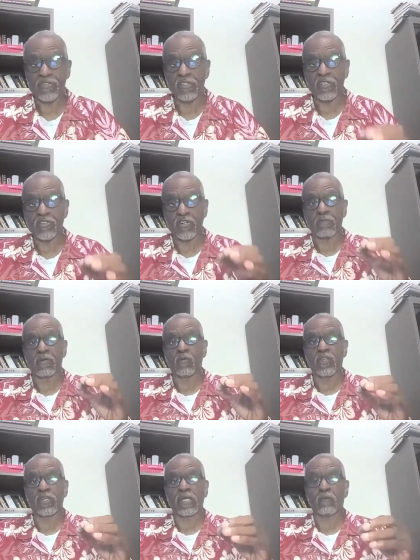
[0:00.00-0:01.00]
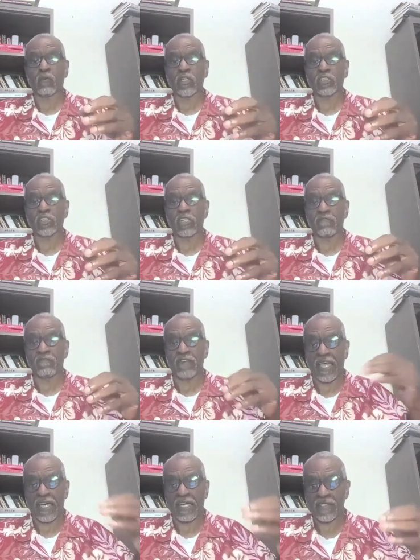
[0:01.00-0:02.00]
to determine whether or not we should
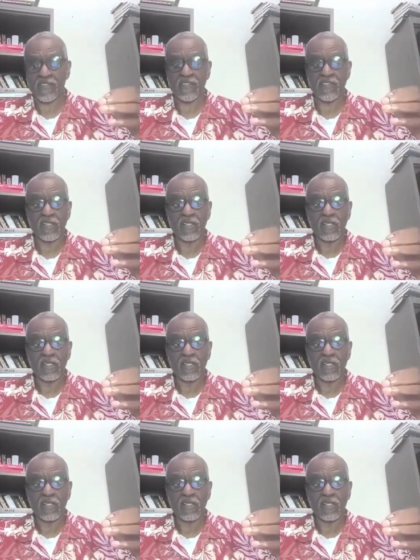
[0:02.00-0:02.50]
advance